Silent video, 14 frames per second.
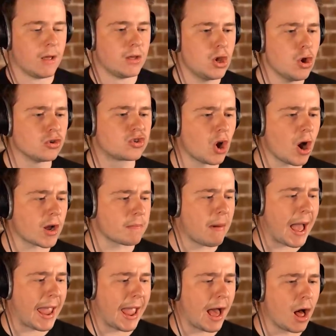You took
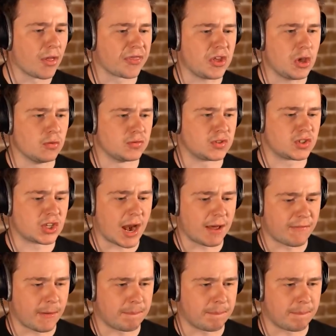my health, you son of a...